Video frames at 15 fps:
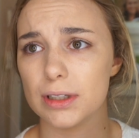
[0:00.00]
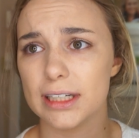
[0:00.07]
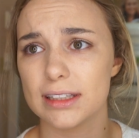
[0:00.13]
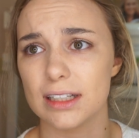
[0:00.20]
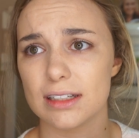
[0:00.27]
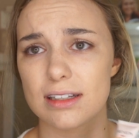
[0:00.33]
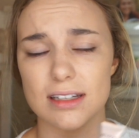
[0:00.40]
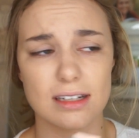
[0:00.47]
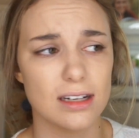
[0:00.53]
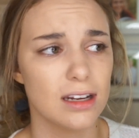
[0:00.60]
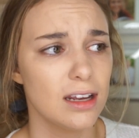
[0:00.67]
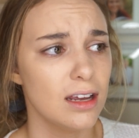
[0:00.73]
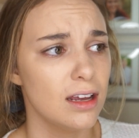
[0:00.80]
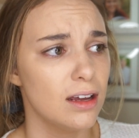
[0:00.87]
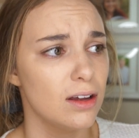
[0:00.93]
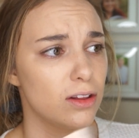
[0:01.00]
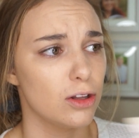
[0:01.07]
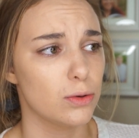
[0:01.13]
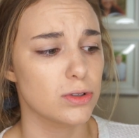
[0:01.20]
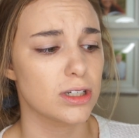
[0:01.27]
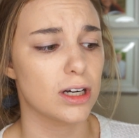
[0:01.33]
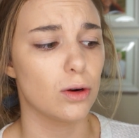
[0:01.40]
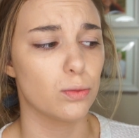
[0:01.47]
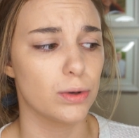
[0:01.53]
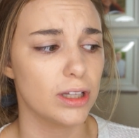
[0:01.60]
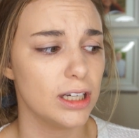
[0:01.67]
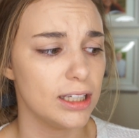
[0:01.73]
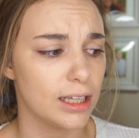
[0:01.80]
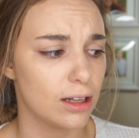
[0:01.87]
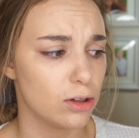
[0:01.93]
Like there was like a
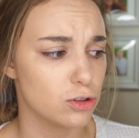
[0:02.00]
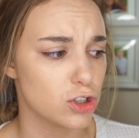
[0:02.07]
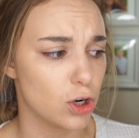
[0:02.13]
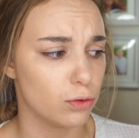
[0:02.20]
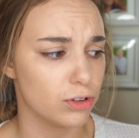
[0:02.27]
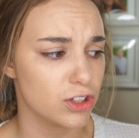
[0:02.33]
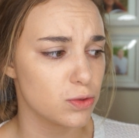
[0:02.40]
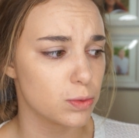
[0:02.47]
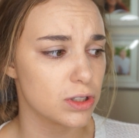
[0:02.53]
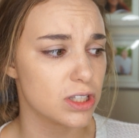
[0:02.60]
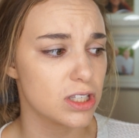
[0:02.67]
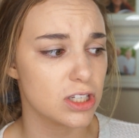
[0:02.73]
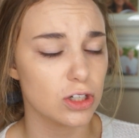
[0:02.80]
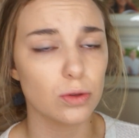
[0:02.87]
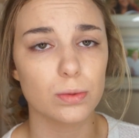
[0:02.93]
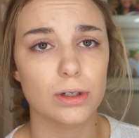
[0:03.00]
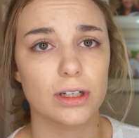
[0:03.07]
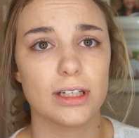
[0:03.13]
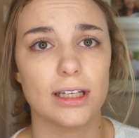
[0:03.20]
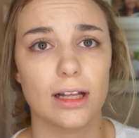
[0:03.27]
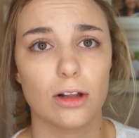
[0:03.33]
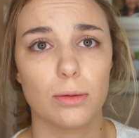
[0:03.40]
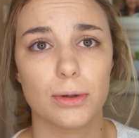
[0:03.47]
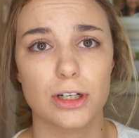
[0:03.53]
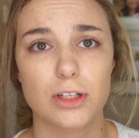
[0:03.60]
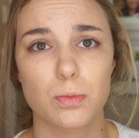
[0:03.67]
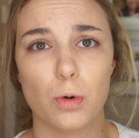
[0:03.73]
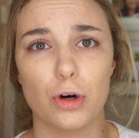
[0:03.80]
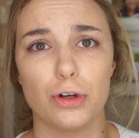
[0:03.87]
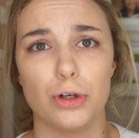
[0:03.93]
really yellow tone. This one's still really yellow, but
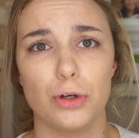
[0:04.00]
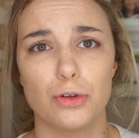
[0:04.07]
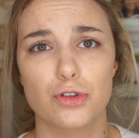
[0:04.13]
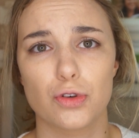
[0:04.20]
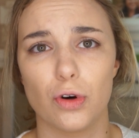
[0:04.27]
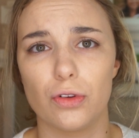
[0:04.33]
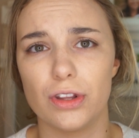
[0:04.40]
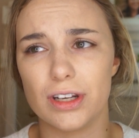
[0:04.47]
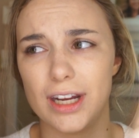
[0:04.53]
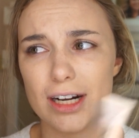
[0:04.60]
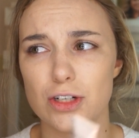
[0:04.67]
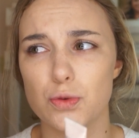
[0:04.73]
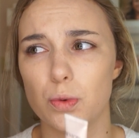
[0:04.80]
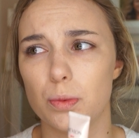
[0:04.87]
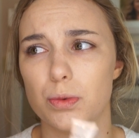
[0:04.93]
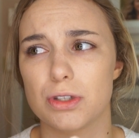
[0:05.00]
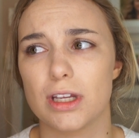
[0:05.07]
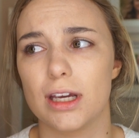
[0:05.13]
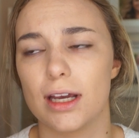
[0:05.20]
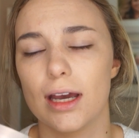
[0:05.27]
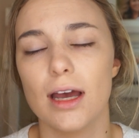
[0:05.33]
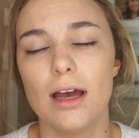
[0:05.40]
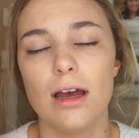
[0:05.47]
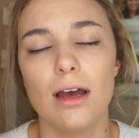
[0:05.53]
it's more neutral. The next one was like